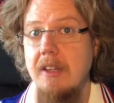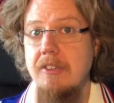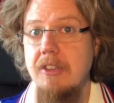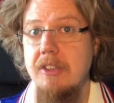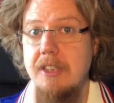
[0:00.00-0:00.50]

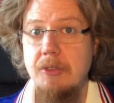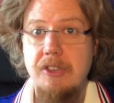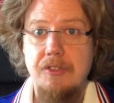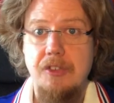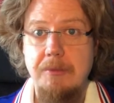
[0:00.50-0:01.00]
So that was
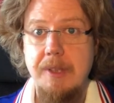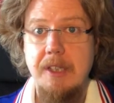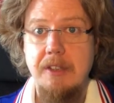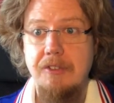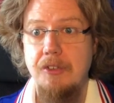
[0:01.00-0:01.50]
it from me
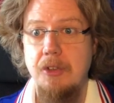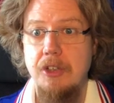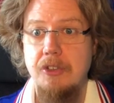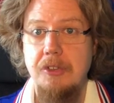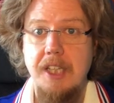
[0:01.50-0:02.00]
for
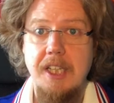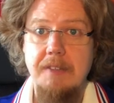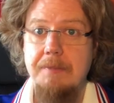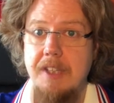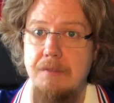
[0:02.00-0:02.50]

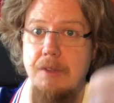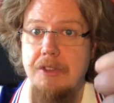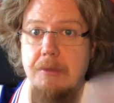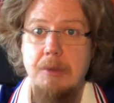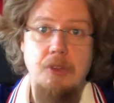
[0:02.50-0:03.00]
today. Give me a
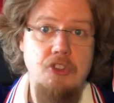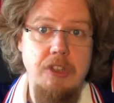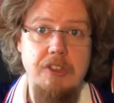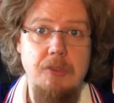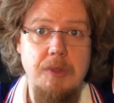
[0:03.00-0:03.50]
thumbs up if you
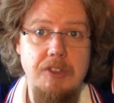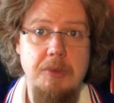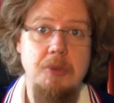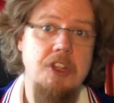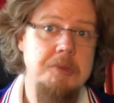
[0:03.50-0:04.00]
enjoyed this video,
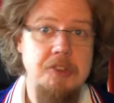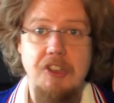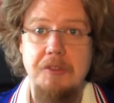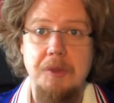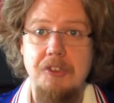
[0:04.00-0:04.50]
subscribe to my
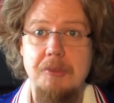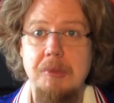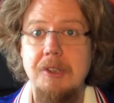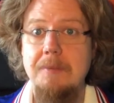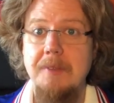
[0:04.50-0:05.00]
channel if you want to see
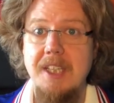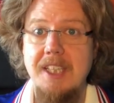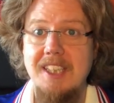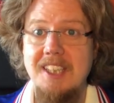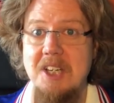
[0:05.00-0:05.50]
more,
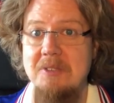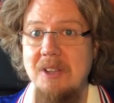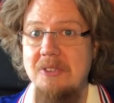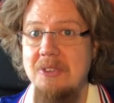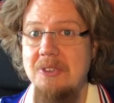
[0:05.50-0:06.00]
and I will
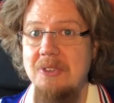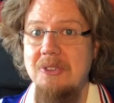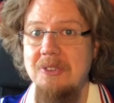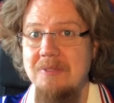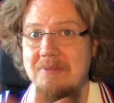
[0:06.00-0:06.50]
talk to you
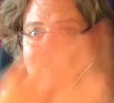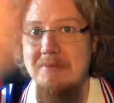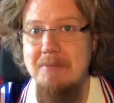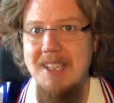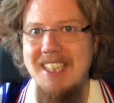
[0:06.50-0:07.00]
soon.
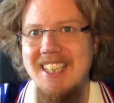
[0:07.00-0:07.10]
Bye!